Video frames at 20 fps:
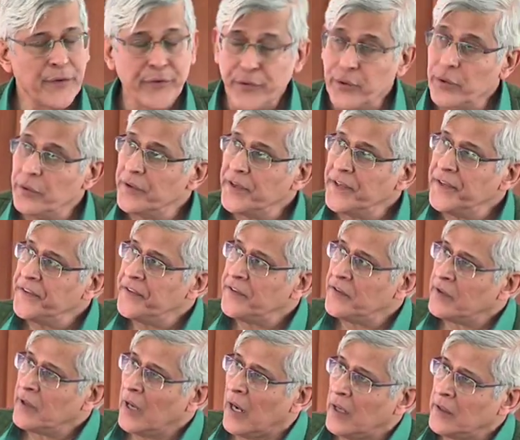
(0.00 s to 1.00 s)
So he
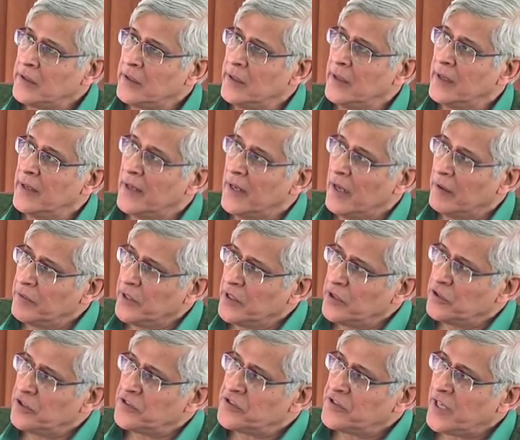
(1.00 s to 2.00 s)
started loving
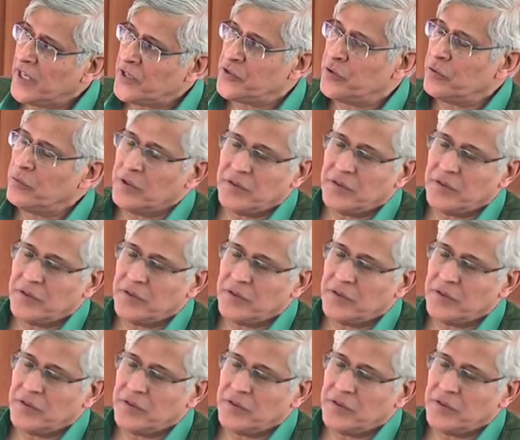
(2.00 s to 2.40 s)
the statue.